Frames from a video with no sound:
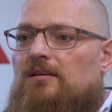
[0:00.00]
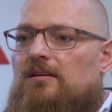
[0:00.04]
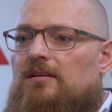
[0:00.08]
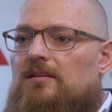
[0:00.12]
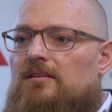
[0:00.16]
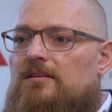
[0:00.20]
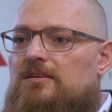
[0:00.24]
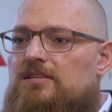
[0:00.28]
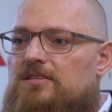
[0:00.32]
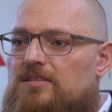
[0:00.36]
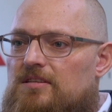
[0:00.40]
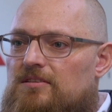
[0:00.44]

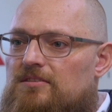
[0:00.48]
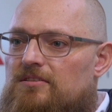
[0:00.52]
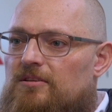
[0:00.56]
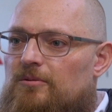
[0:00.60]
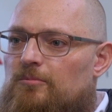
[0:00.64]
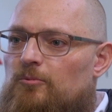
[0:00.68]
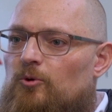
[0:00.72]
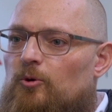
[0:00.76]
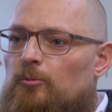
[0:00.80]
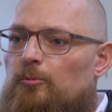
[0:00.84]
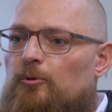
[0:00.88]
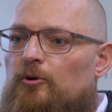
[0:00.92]
The
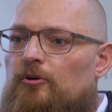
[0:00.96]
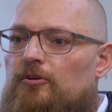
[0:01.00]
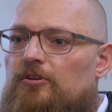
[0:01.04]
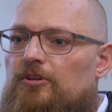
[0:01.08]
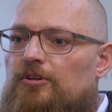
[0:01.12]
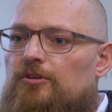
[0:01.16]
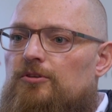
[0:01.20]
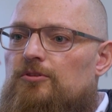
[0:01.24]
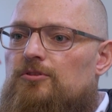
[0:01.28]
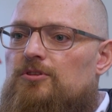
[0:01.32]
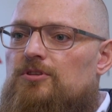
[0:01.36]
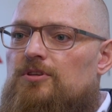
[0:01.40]
system will
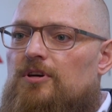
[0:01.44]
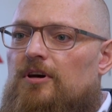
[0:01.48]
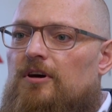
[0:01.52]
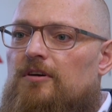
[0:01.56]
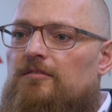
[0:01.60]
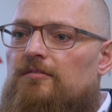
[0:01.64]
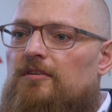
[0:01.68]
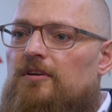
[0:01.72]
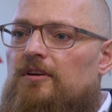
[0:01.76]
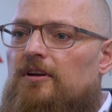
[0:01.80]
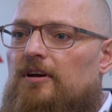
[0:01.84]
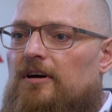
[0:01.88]
produce
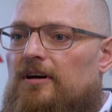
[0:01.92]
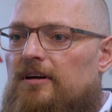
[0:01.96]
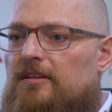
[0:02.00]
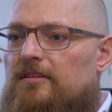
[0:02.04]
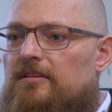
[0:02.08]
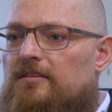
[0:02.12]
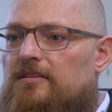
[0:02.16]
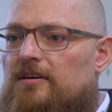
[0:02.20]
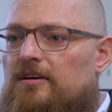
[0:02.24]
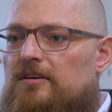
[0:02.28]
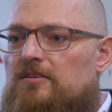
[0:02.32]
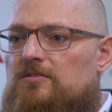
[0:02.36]
over
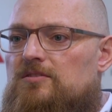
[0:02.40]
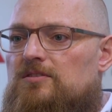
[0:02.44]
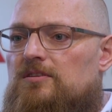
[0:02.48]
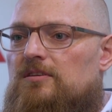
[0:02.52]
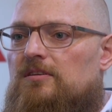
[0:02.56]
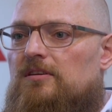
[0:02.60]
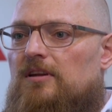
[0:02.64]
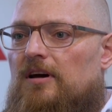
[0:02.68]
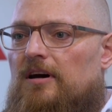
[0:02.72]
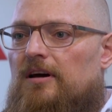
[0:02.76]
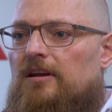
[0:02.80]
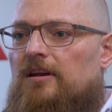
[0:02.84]

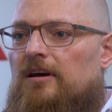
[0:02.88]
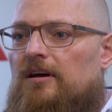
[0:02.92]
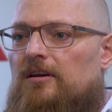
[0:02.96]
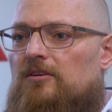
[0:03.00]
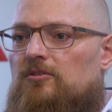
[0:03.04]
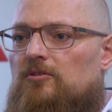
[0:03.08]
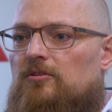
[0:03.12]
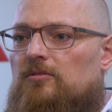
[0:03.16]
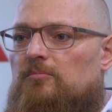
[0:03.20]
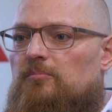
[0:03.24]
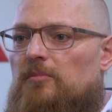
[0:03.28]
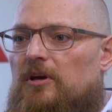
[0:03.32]

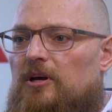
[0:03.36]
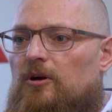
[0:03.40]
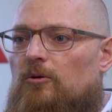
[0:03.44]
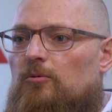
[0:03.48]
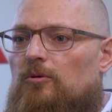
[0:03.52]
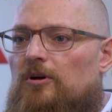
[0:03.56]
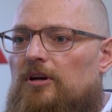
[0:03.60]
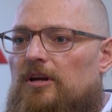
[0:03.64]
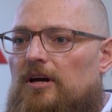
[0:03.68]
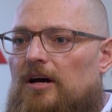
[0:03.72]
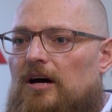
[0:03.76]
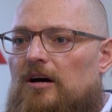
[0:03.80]
9,900
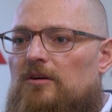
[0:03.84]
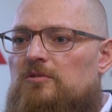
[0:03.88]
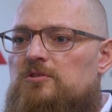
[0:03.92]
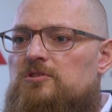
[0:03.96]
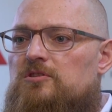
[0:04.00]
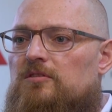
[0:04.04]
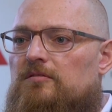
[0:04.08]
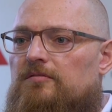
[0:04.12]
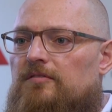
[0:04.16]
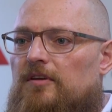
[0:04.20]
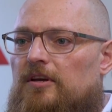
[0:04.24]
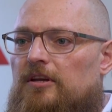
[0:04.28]
megawatt
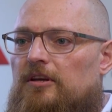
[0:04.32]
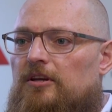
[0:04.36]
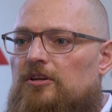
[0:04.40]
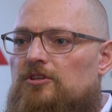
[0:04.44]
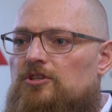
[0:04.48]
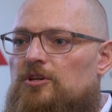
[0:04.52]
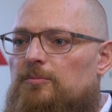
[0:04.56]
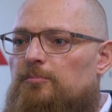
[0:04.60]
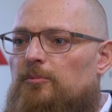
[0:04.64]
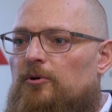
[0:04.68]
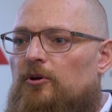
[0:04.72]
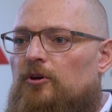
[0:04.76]
hours of
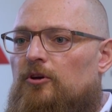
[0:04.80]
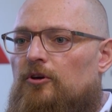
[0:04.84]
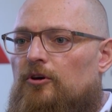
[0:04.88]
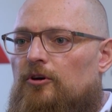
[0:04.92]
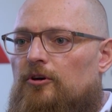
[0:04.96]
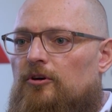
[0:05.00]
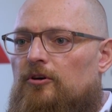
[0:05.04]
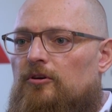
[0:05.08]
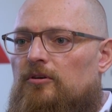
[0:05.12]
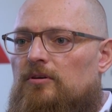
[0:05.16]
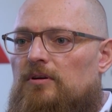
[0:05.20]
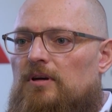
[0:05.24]
energy per
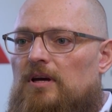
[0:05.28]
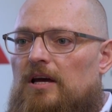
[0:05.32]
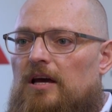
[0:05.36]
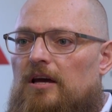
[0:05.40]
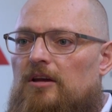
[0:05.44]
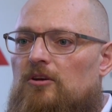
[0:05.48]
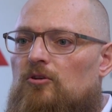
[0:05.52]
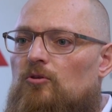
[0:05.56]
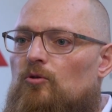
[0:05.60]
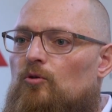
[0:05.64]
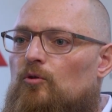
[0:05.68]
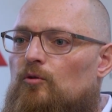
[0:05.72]
year
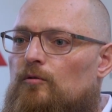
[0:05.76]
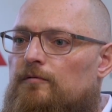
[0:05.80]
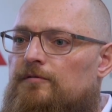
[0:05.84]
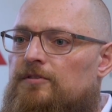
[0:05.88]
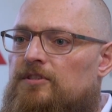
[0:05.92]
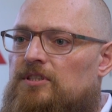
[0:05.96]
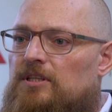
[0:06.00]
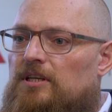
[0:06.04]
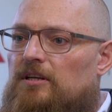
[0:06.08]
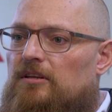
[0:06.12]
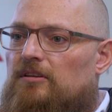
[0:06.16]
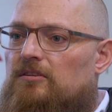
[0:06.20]
and
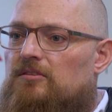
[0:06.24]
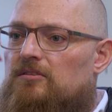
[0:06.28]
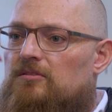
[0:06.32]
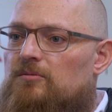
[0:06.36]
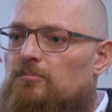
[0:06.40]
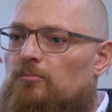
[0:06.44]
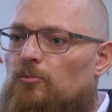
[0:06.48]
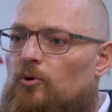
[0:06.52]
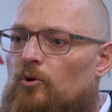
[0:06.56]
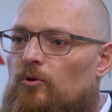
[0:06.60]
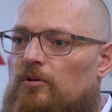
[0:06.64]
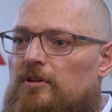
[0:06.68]
offset
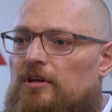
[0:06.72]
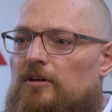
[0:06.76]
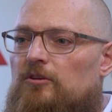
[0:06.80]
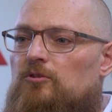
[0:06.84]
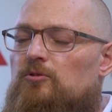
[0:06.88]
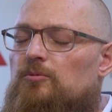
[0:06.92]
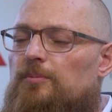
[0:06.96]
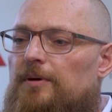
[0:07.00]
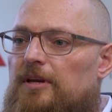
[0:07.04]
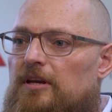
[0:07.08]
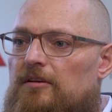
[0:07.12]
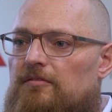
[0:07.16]
more than
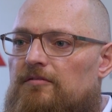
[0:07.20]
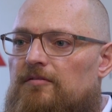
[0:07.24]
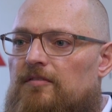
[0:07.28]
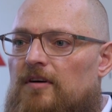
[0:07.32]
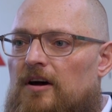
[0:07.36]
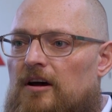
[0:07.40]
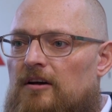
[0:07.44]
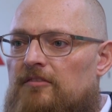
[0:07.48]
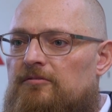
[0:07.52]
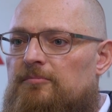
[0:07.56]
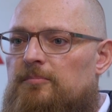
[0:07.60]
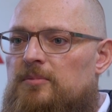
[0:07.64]

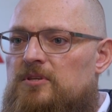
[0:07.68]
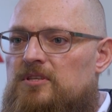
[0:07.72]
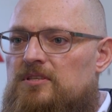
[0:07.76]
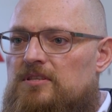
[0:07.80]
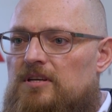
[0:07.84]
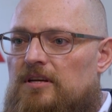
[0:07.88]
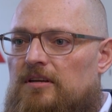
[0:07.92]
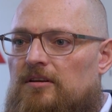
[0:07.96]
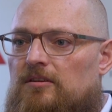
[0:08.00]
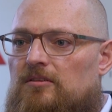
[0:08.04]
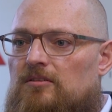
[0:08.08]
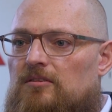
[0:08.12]

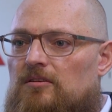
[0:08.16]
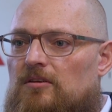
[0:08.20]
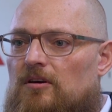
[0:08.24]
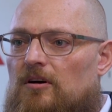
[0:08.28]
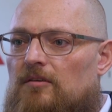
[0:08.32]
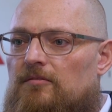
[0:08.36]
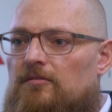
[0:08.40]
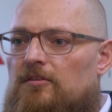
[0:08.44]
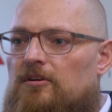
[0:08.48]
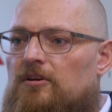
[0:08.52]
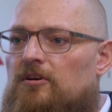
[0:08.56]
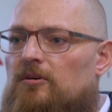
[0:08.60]
25%
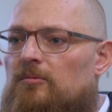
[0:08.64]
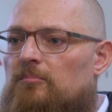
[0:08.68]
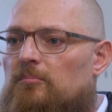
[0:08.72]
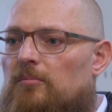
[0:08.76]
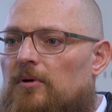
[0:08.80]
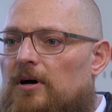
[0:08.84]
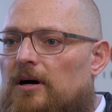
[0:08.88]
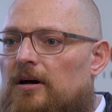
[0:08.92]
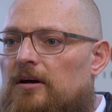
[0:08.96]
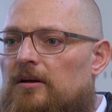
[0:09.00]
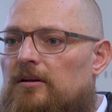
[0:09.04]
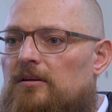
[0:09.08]
of the
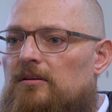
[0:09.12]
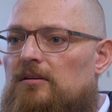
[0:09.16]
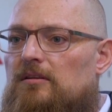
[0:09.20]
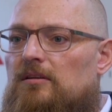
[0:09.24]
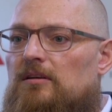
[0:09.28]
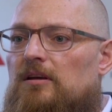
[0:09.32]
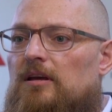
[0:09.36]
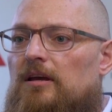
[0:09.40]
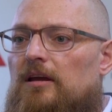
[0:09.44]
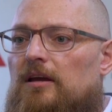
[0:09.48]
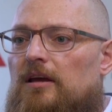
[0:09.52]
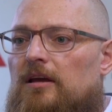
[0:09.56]
combined
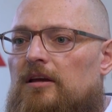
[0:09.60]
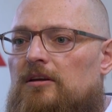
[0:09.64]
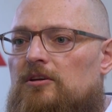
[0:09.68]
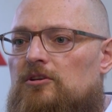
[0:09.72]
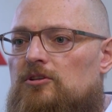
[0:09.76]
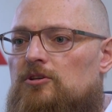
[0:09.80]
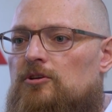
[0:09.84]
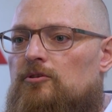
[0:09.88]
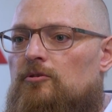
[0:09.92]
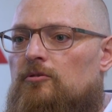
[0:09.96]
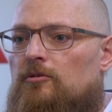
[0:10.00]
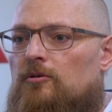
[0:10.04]

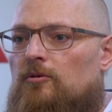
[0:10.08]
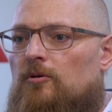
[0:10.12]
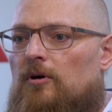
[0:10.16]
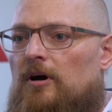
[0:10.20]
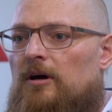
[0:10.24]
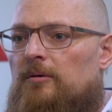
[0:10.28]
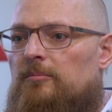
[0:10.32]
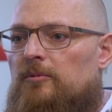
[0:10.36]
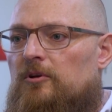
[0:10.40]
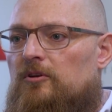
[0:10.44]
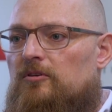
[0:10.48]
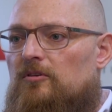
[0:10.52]
energy
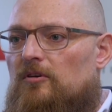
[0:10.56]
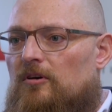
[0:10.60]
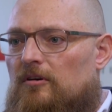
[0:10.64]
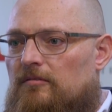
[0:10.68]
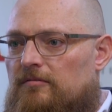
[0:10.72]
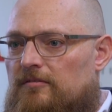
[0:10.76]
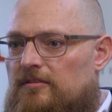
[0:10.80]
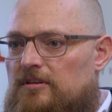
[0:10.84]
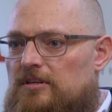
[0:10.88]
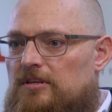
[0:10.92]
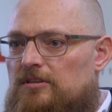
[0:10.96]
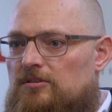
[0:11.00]
requirement
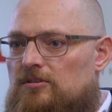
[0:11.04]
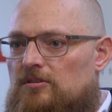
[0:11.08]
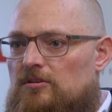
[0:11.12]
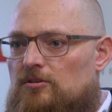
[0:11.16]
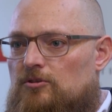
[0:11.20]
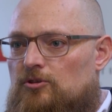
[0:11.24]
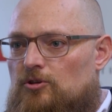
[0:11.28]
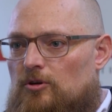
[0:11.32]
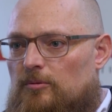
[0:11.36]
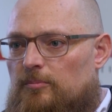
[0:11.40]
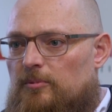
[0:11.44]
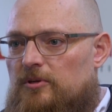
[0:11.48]
of these
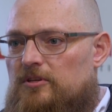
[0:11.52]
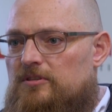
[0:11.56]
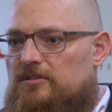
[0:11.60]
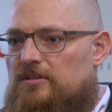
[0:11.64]
shopping